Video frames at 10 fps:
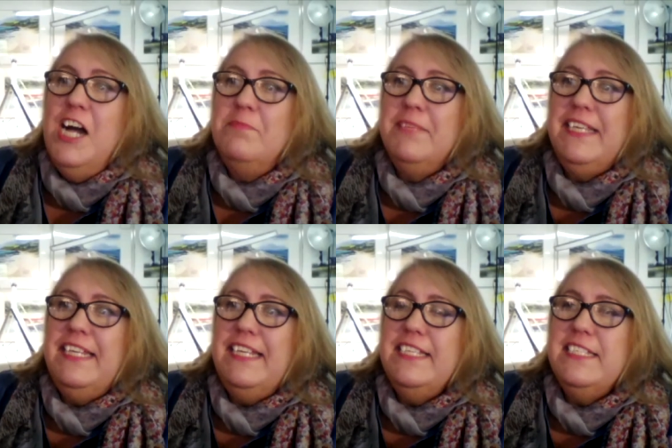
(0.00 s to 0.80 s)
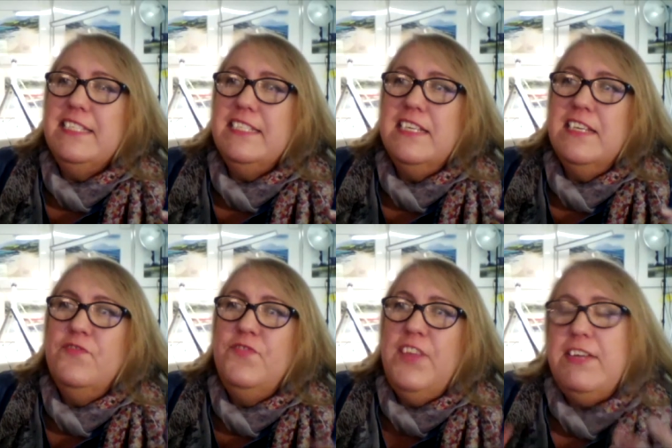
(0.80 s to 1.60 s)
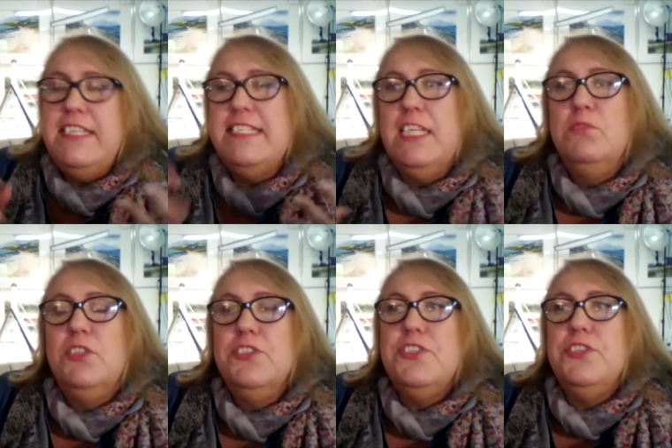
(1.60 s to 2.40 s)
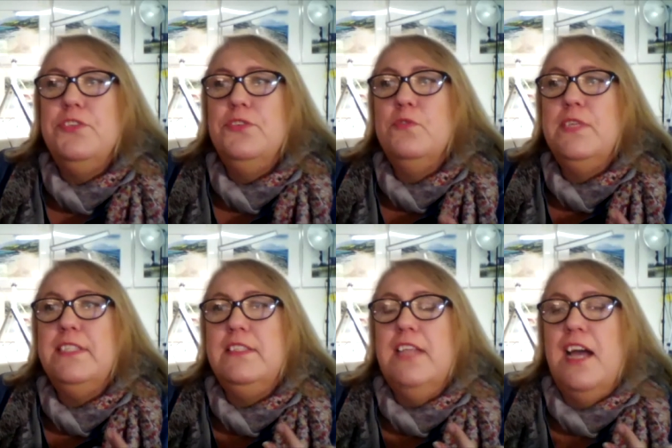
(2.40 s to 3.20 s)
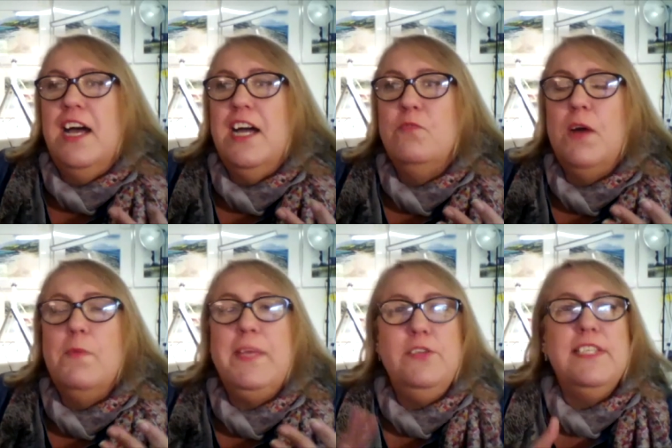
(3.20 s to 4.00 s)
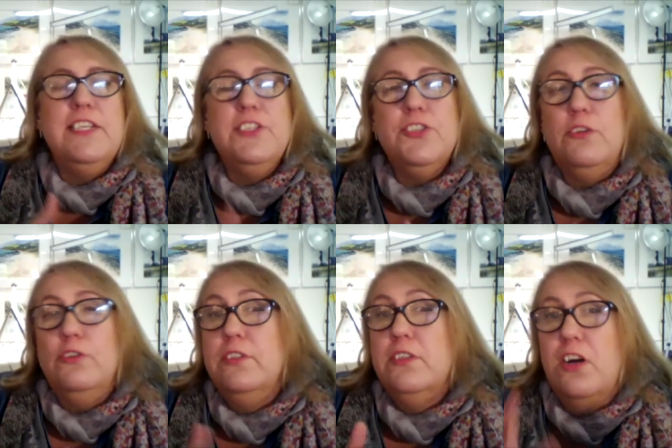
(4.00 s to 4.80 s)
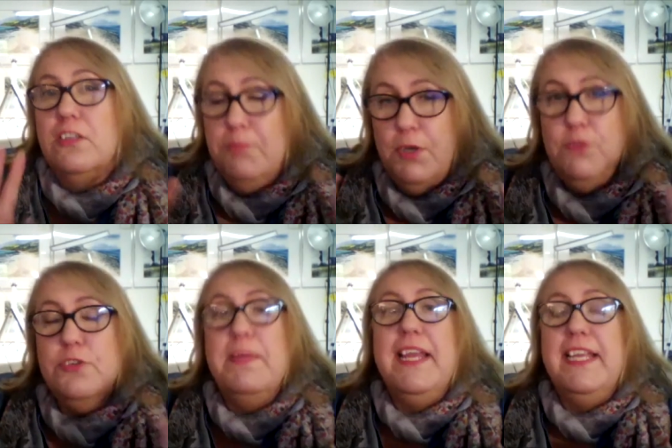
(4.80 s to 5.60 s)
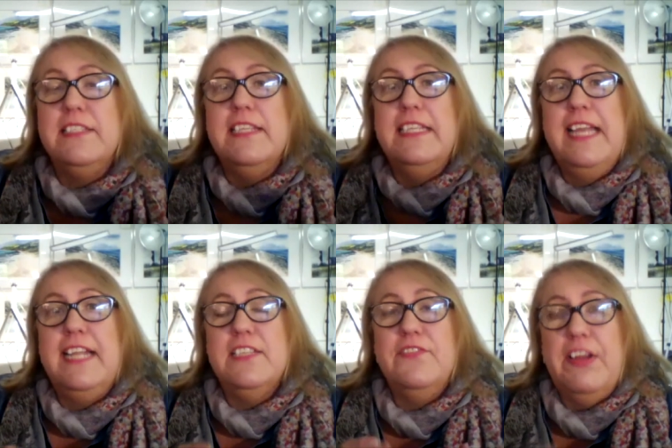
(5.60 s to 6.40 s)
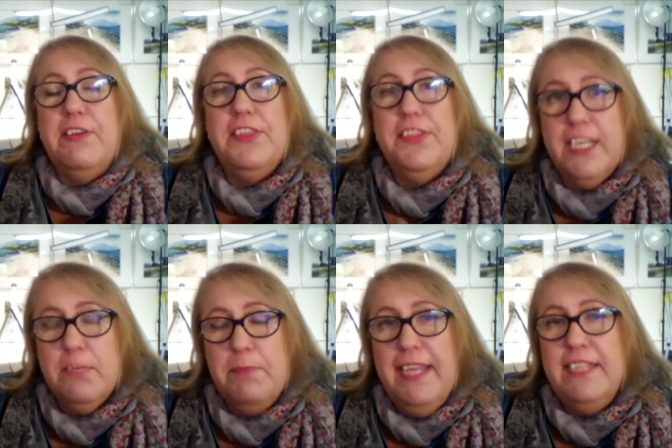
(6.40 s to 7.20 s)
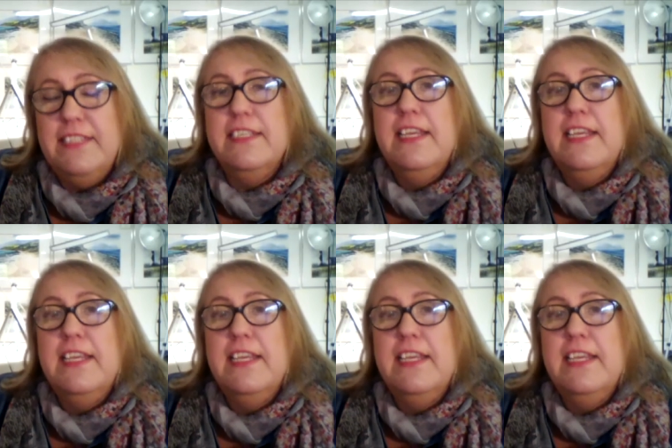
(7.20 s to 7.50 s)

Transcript: It is very similar to uh, what we used as children called poster paints, in that it's a very thick paint.